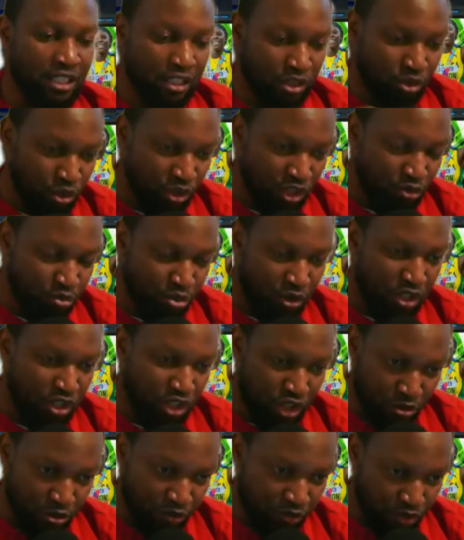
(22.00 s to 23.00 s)
is
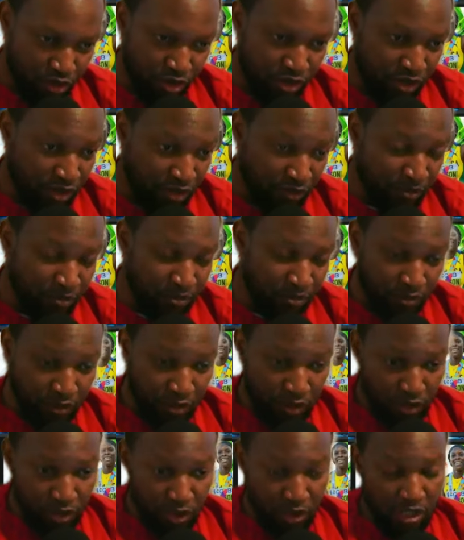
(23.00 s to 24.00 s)
responsible for it.
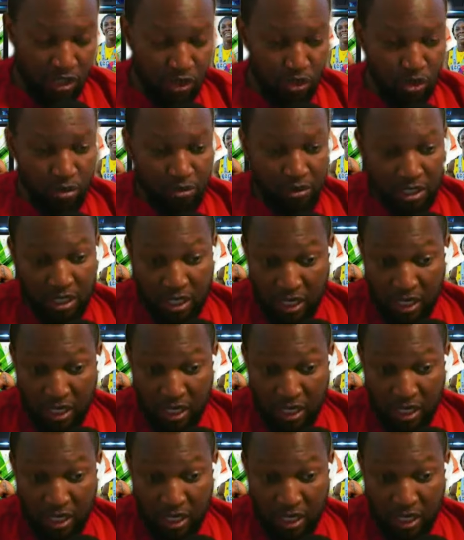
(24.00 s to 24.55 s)
So guess what, man?